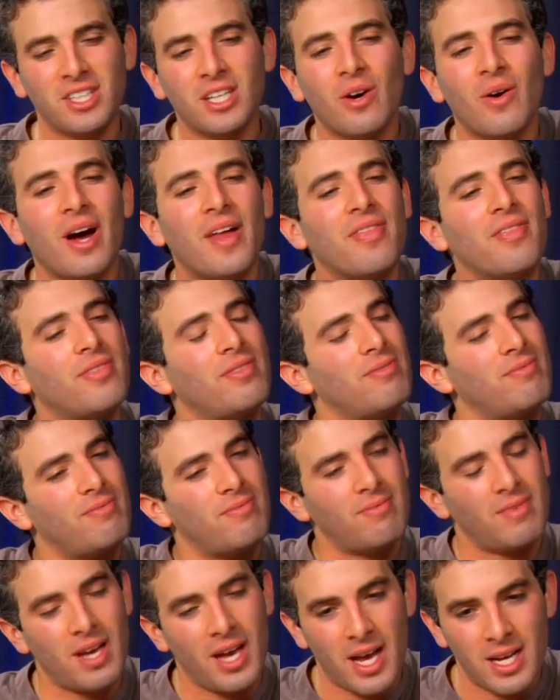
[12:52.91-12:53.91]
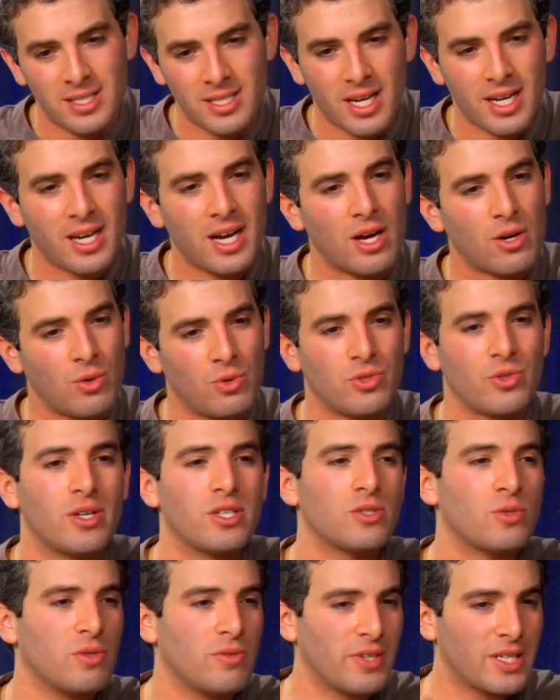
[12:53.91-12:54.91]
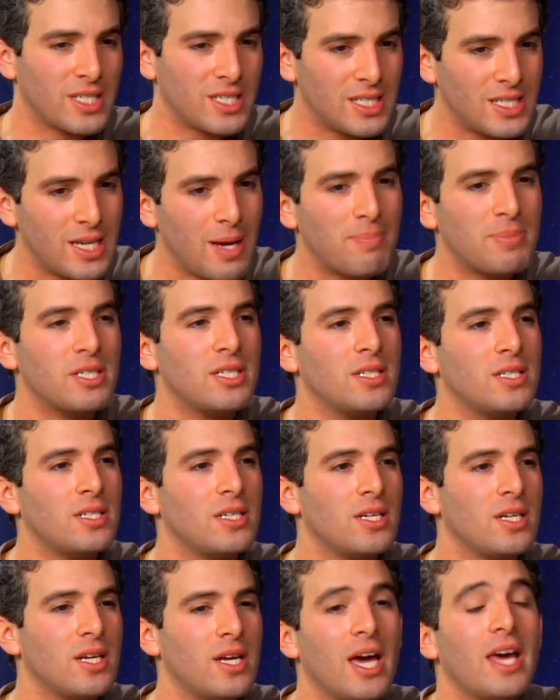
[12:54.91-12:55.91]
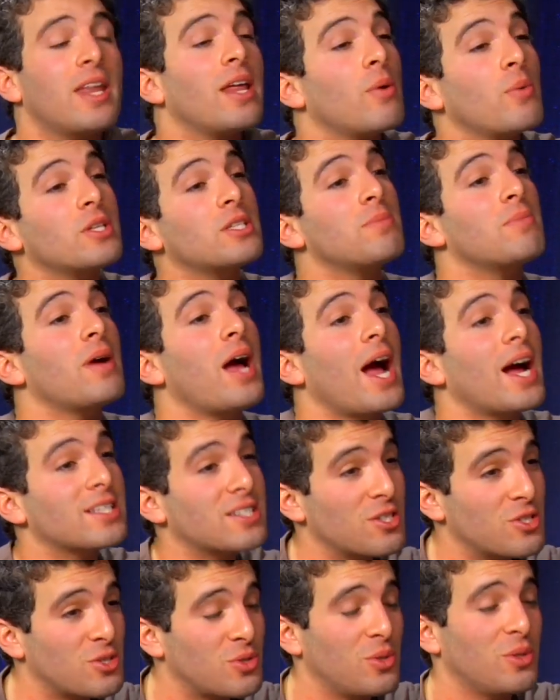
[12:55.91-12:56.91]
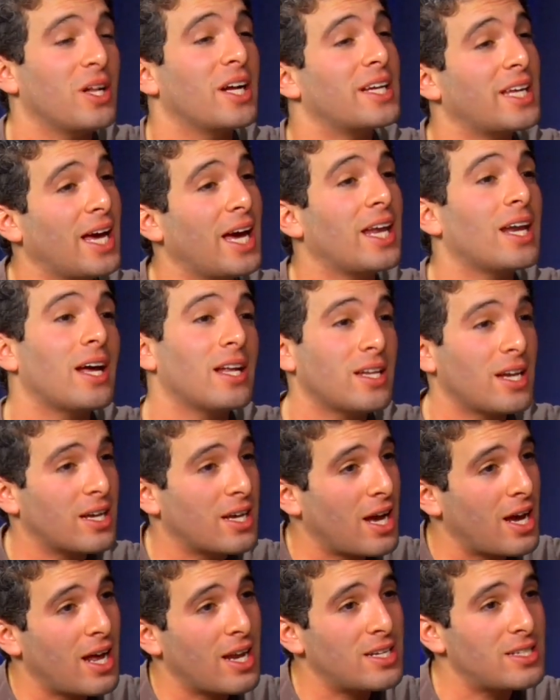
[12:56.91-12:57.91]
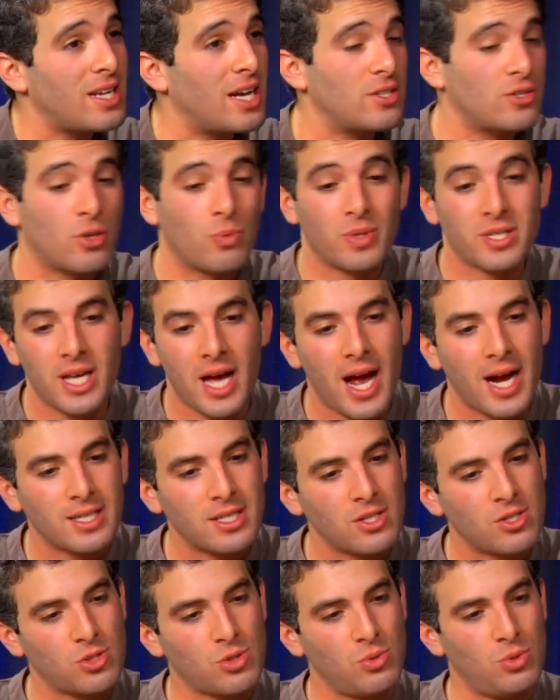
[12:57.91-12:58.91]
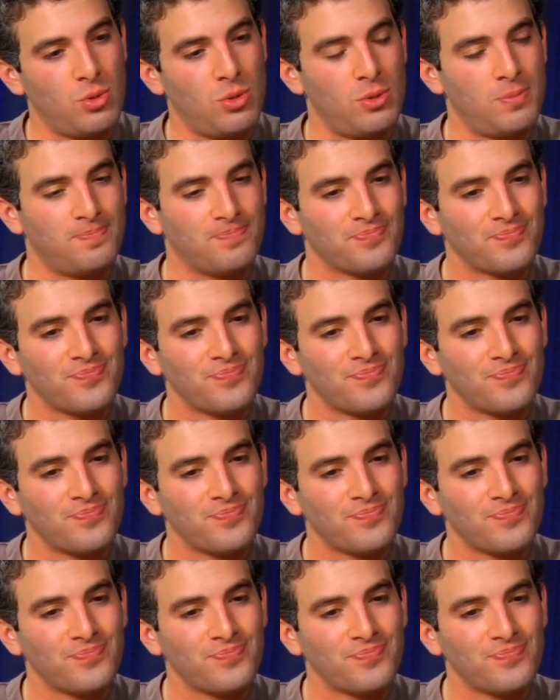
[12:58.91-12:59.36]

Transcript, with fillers: you know, and as I got older, I sort of accepted. And I went to acting school. Again, I had a downturn. I went to acting school